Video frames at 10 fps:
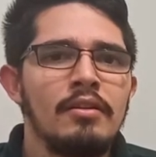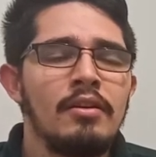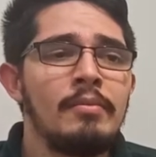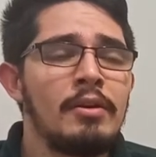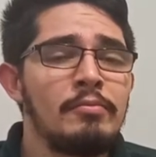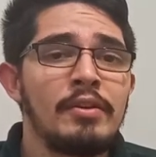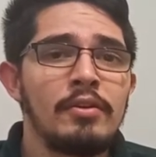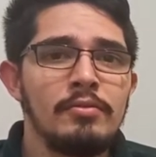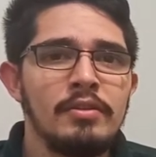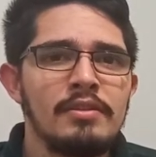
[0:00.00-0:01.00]
about
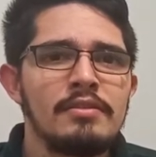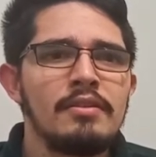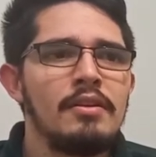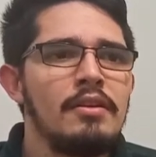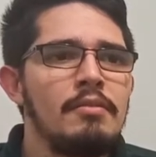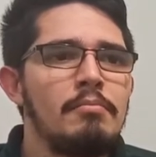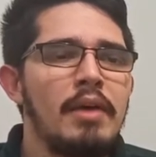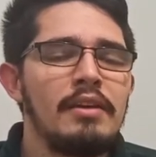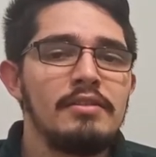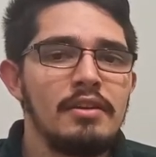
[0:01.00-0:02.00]
barracudas
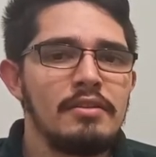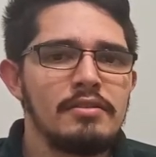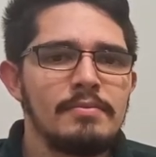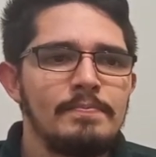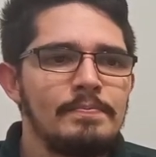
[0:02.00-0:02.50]
might change.